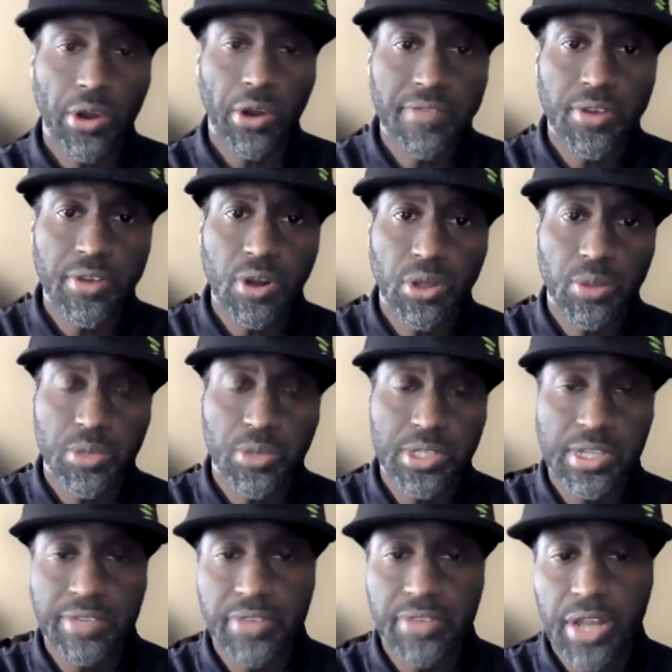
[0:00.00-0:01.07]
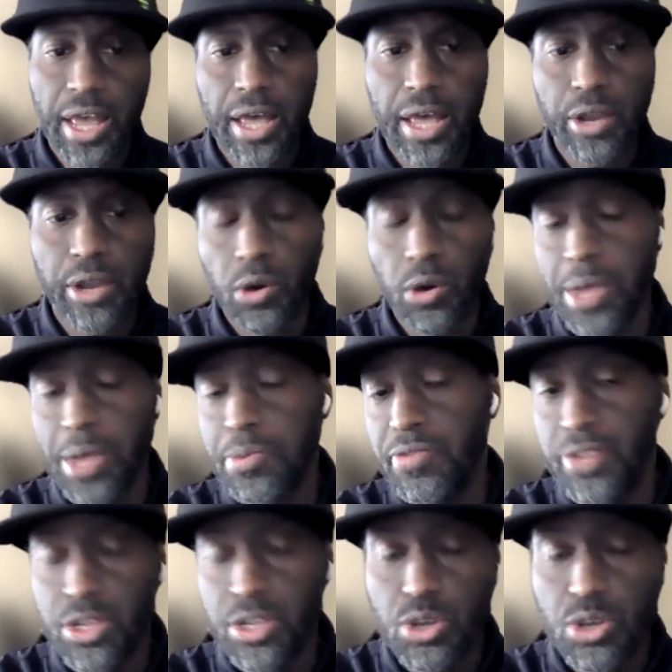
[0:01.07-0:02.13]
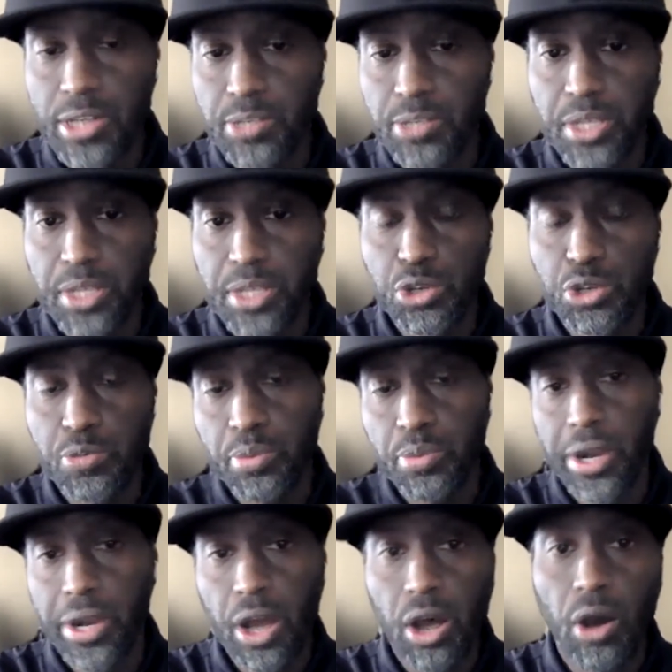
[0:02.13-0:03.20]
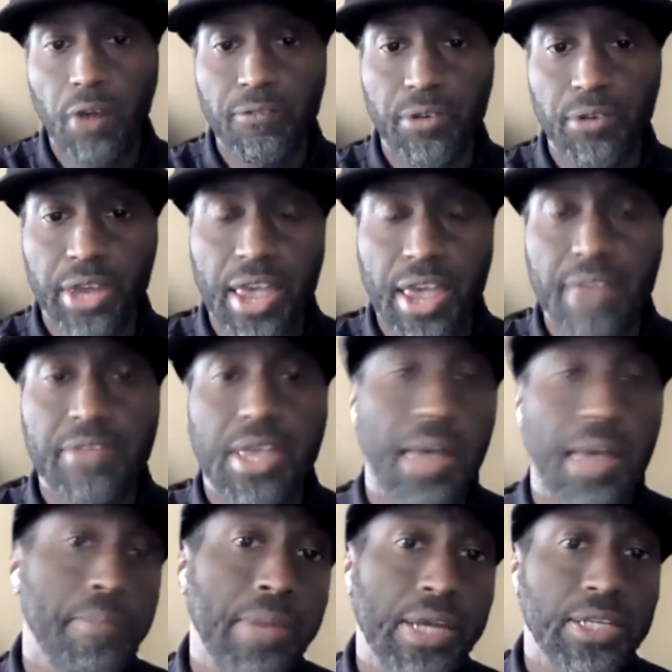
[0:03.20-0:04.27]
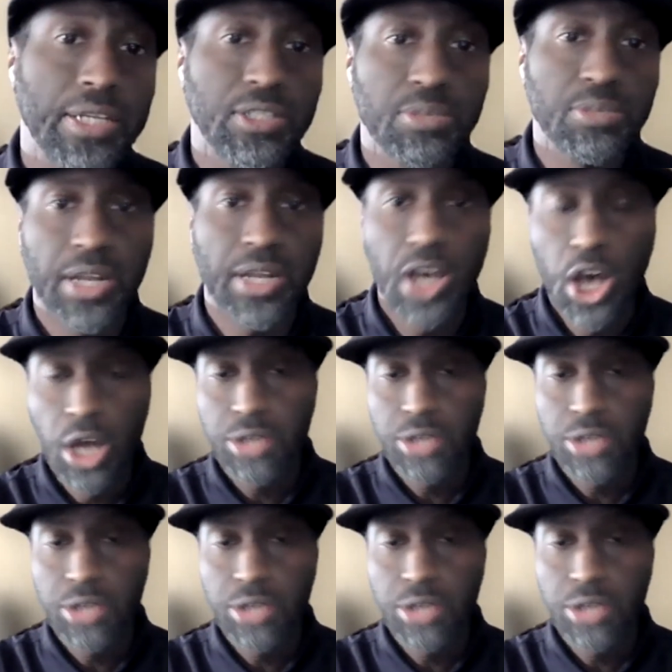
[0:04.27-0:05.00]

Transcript: or even on the receiving end, or maybe even USB 2.0 for KVM management.